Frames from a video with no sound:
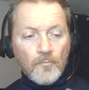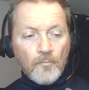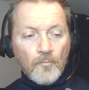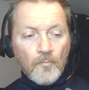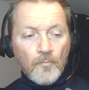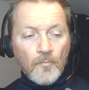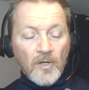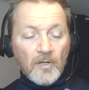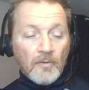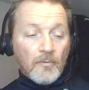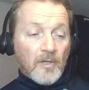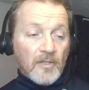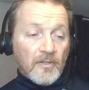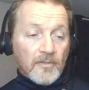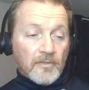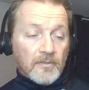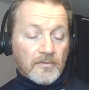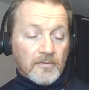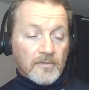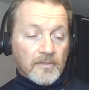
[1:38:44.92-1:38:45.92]
well, well,
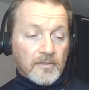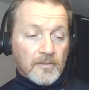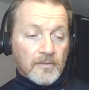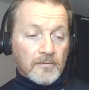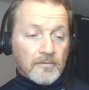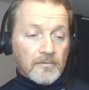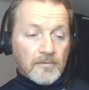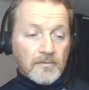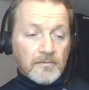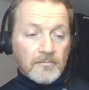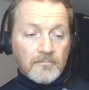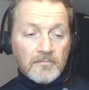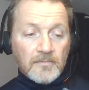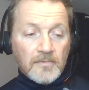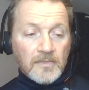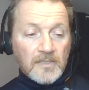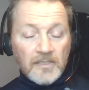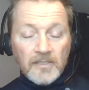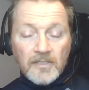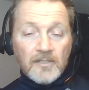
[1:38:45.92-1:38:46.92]
they're they're
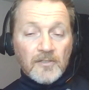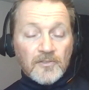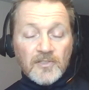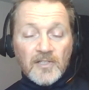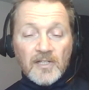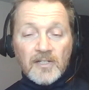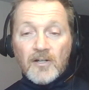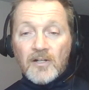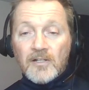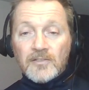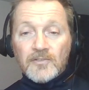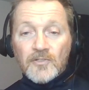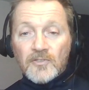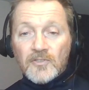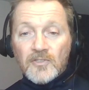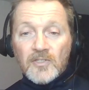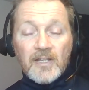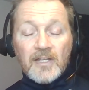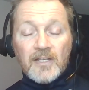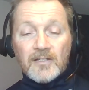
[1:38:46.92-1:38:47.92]
clinical
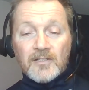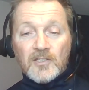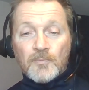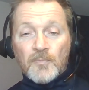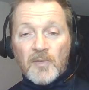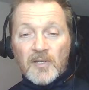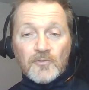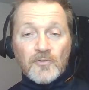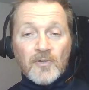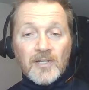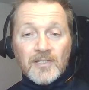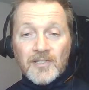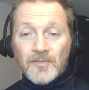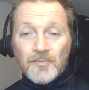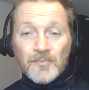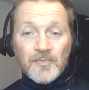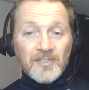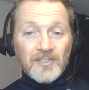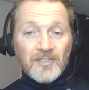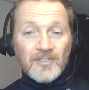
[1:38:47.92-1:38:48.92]
psychologists and
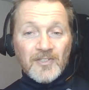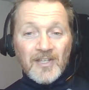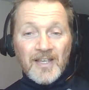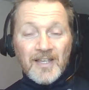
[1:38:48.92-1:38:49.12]
spectroscopists,